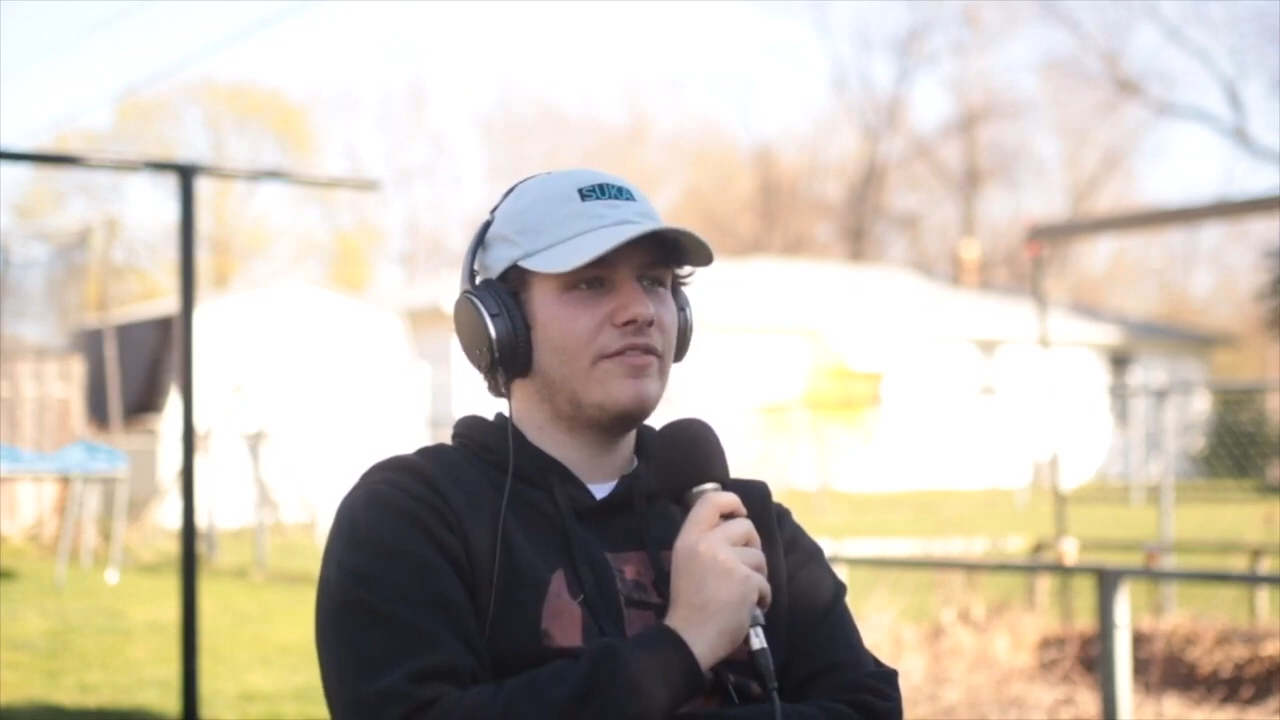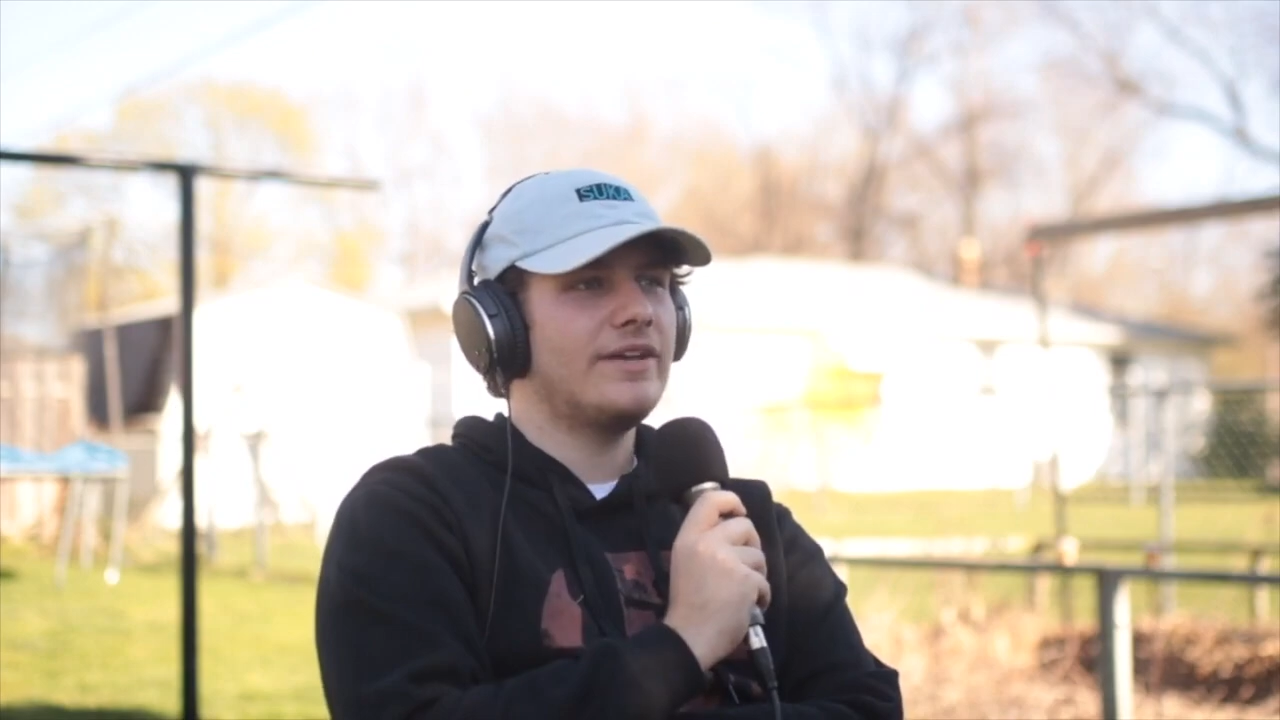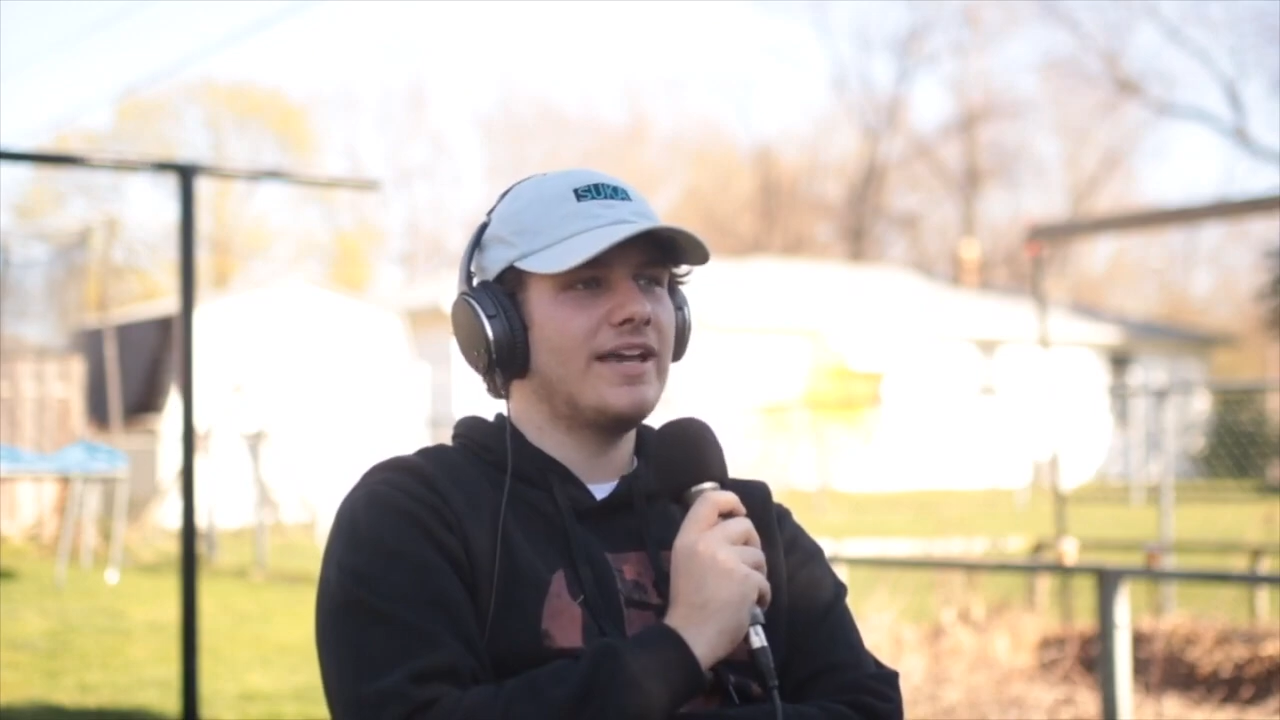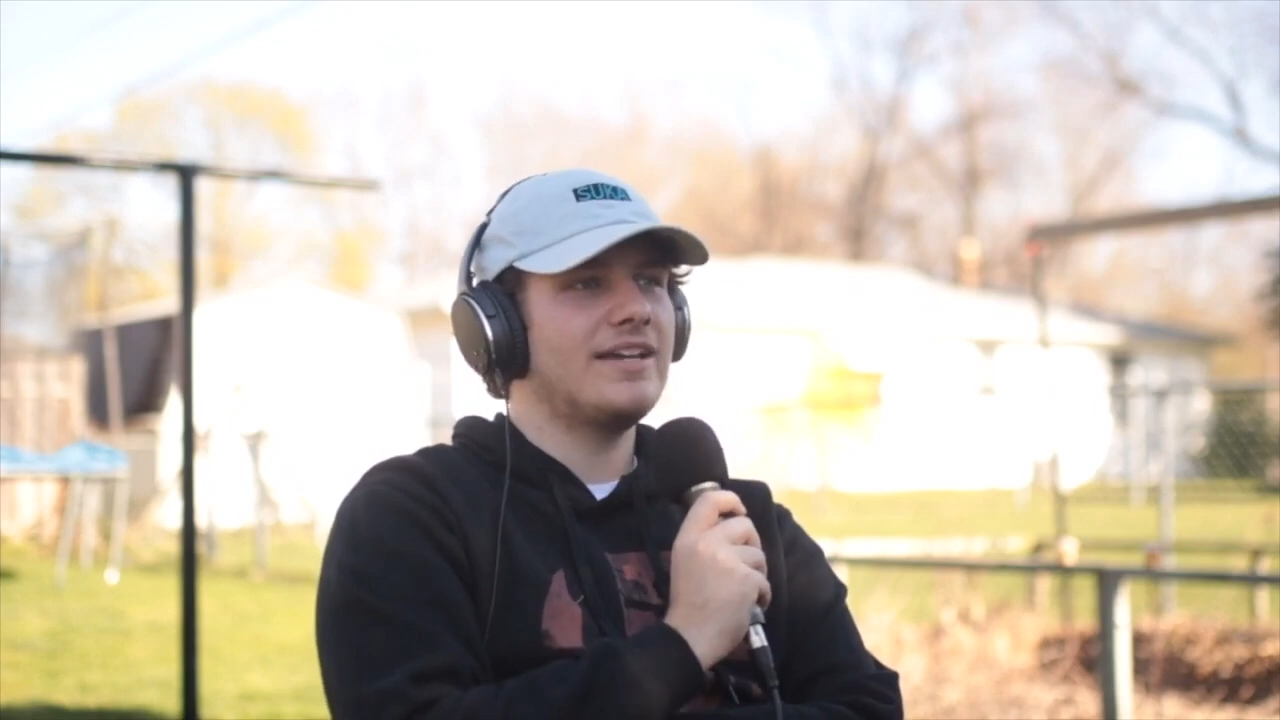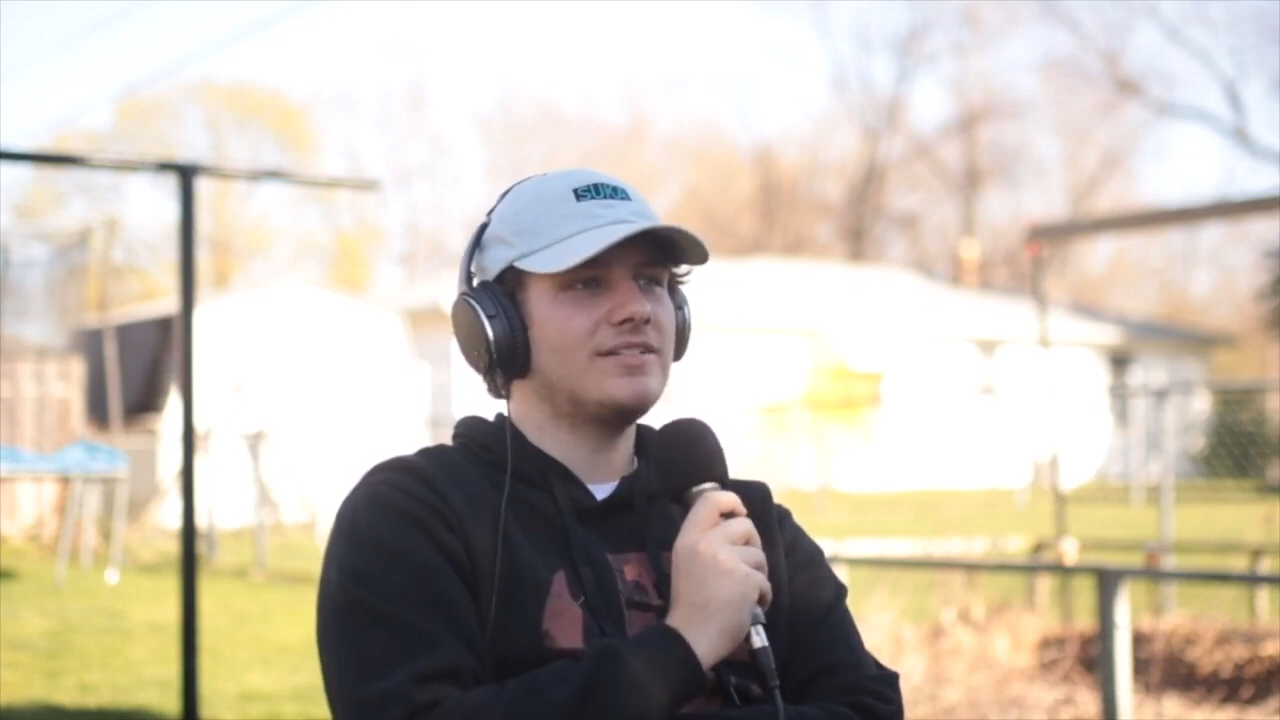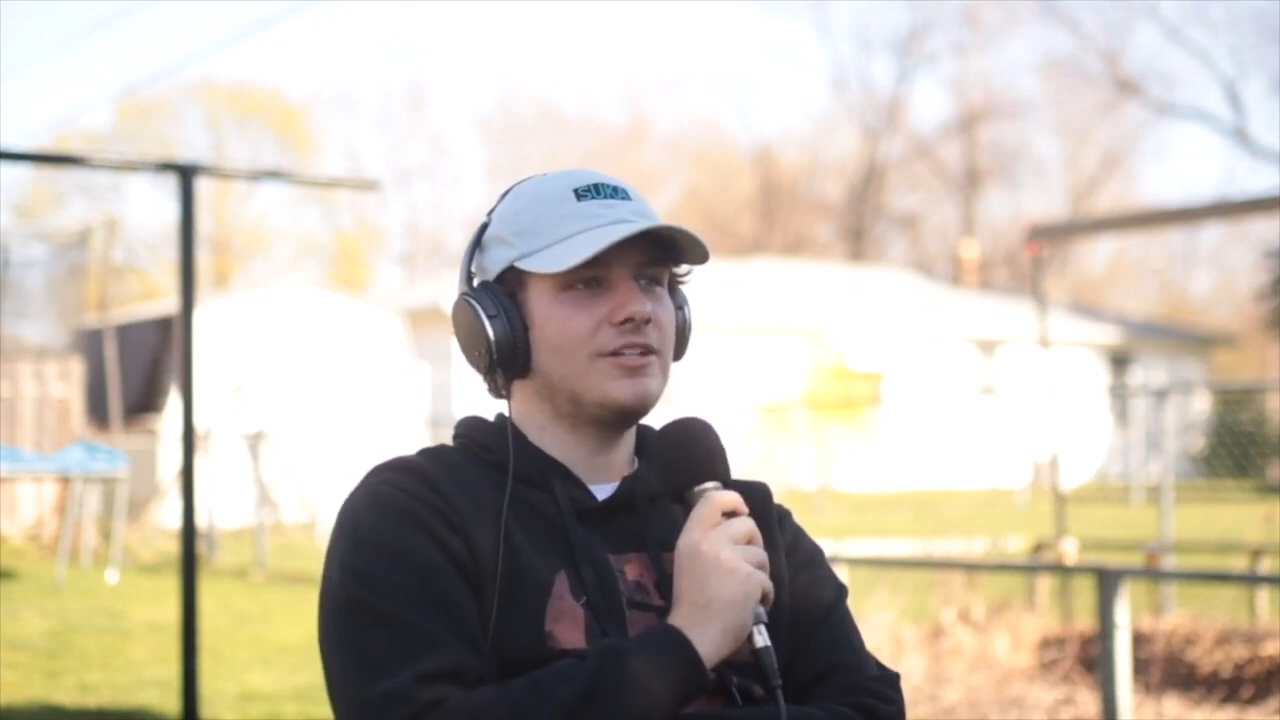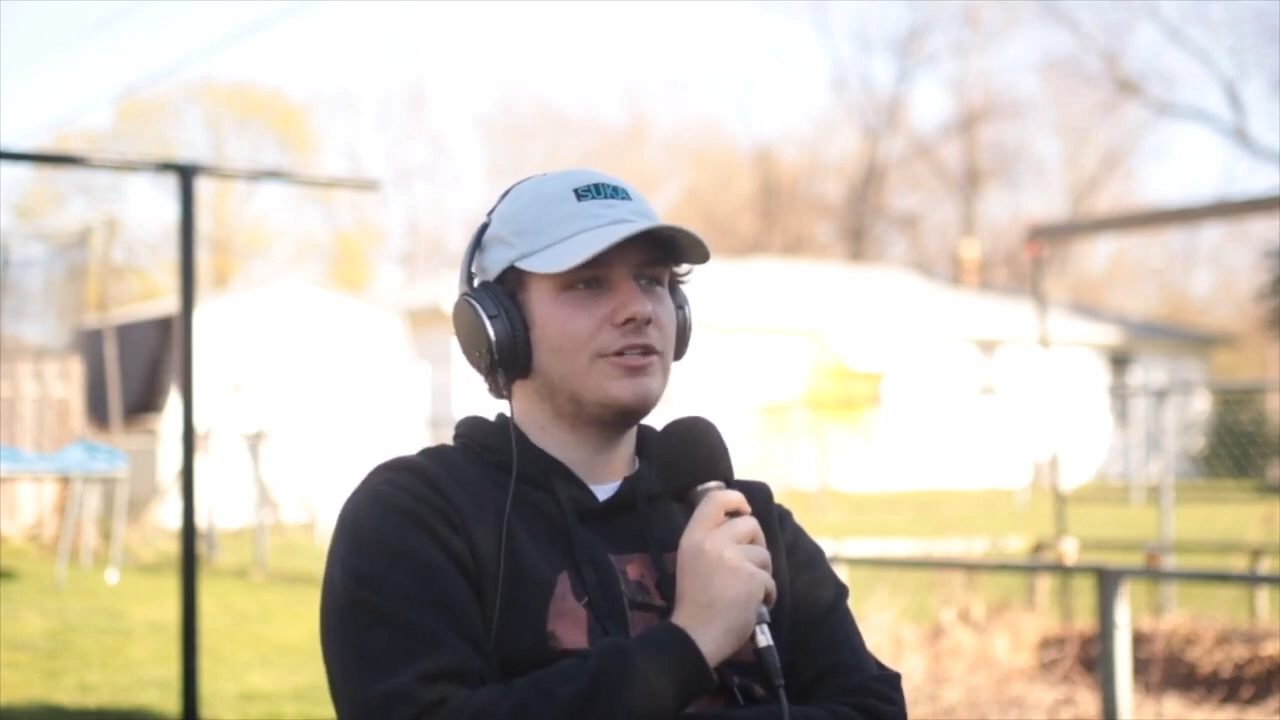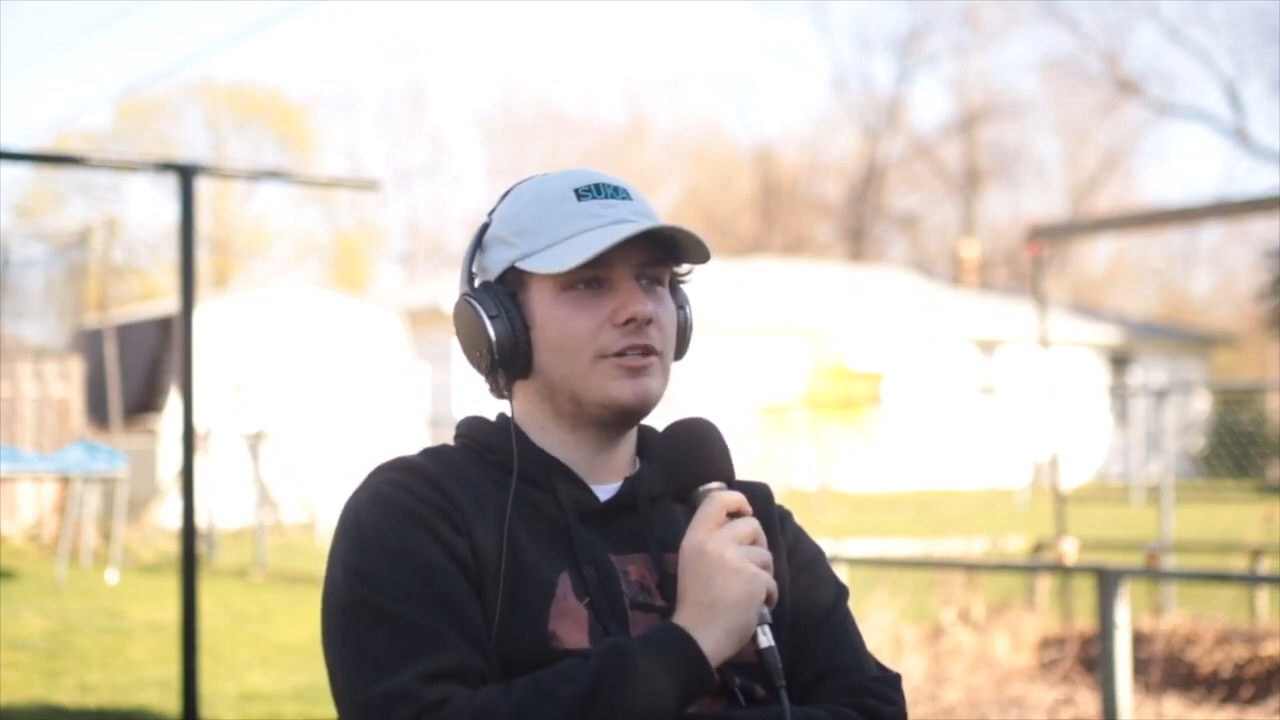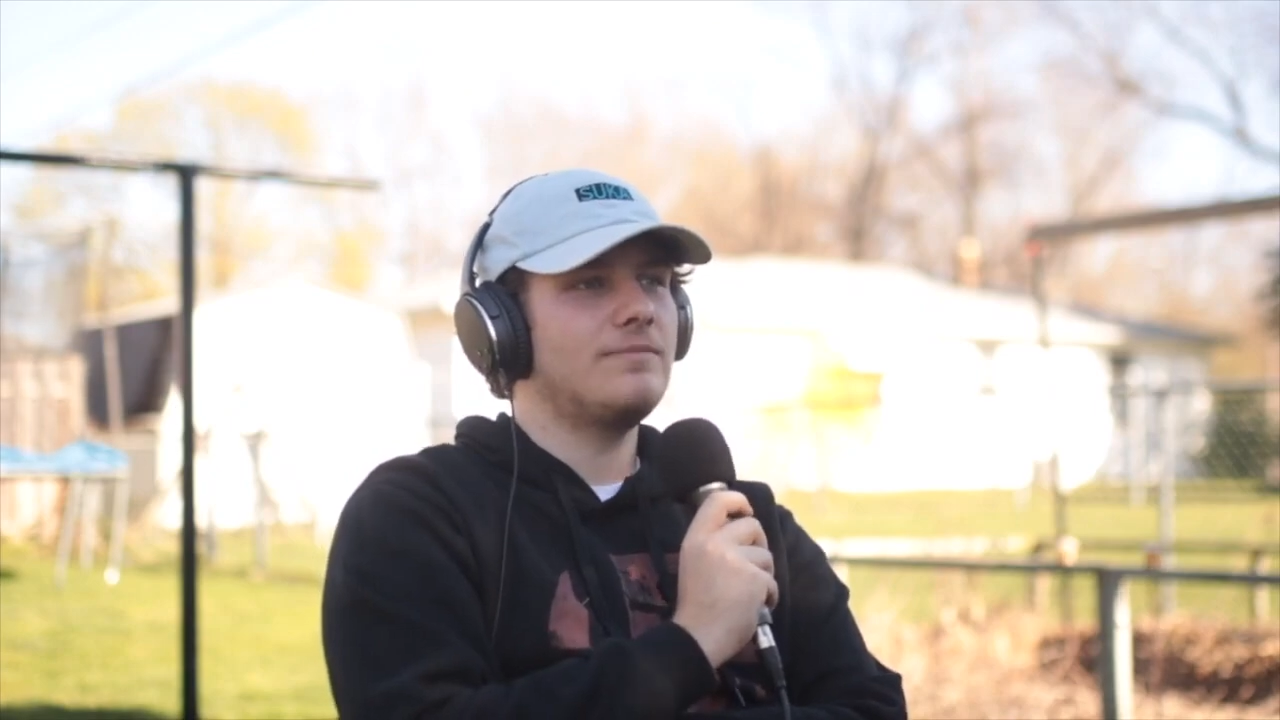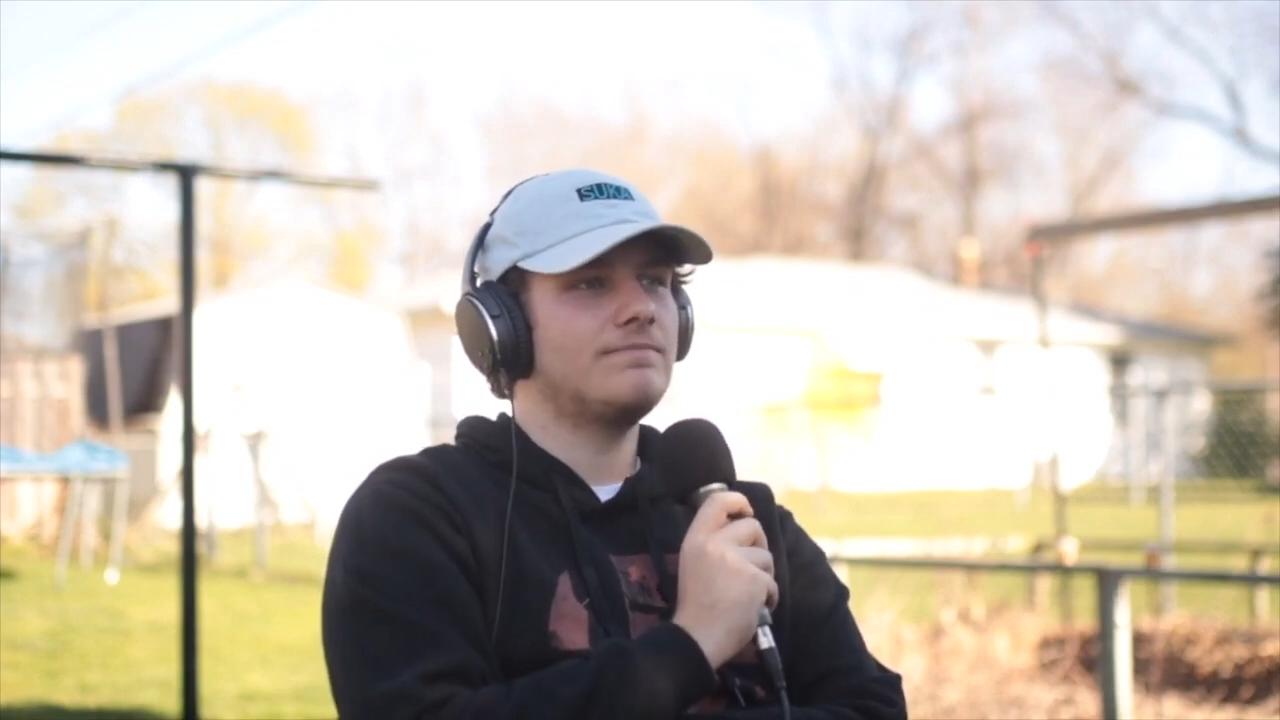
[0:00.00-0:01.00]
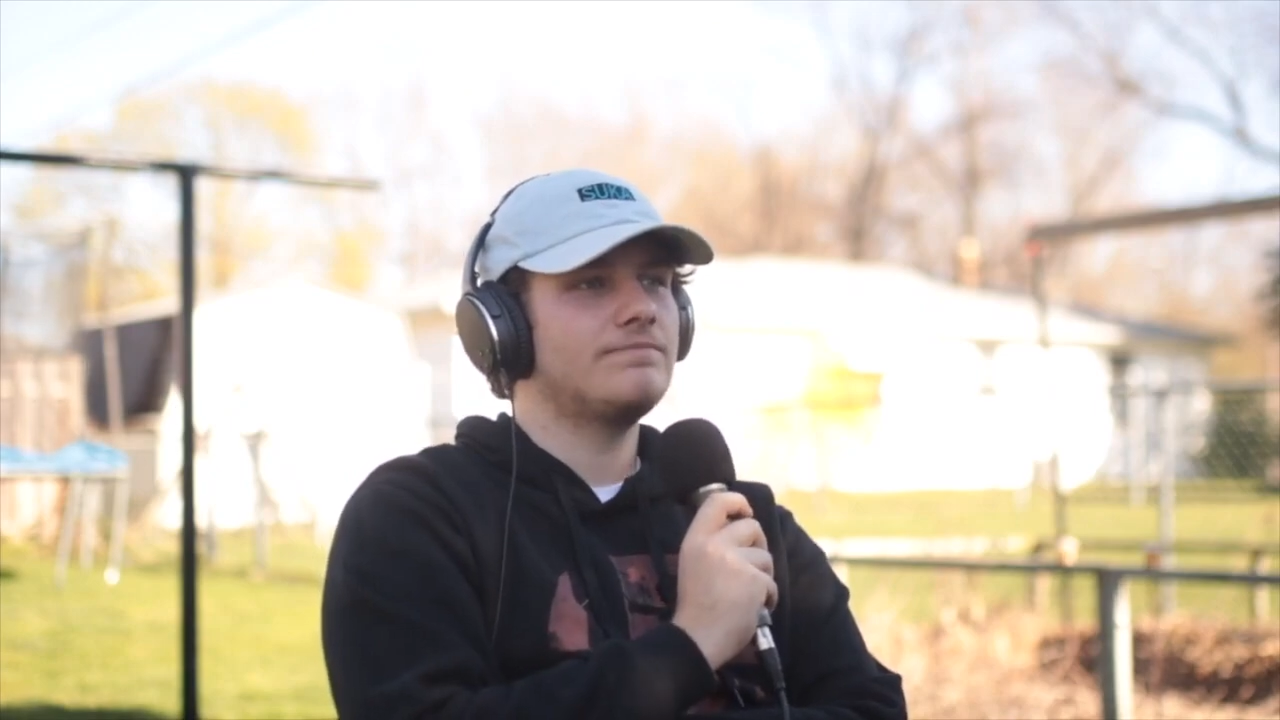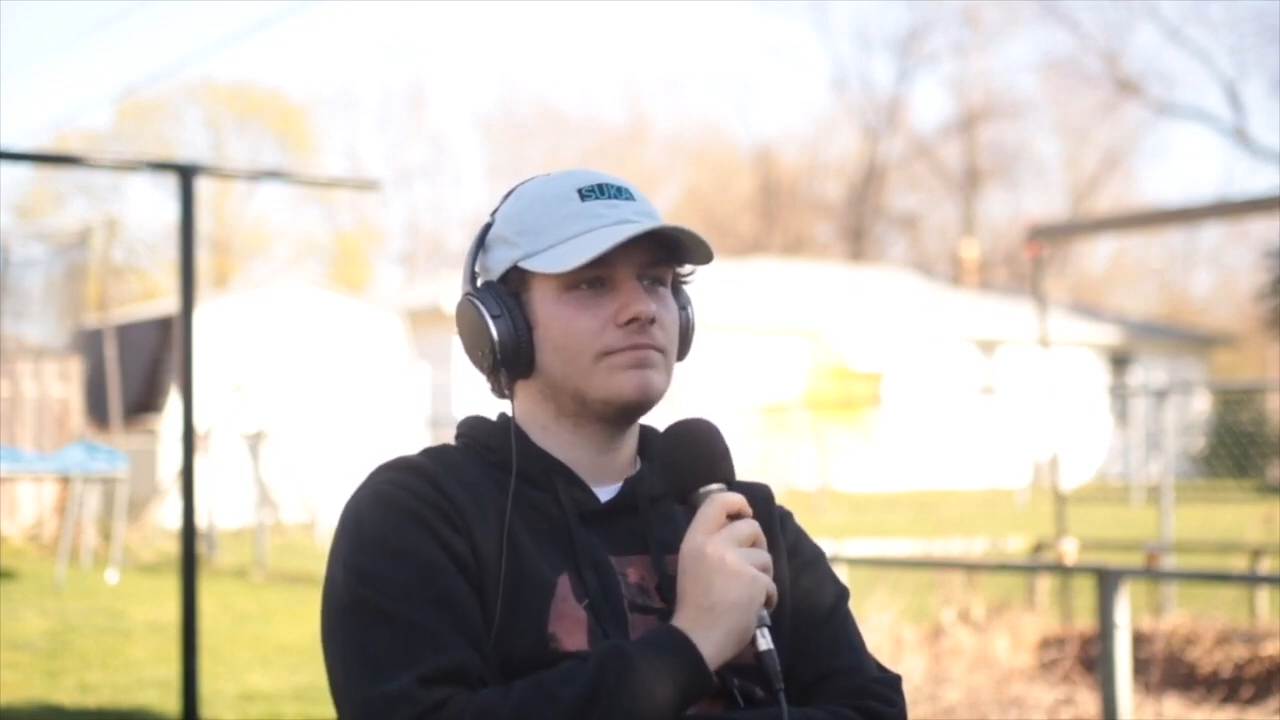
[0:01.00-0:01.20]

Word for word: a gas station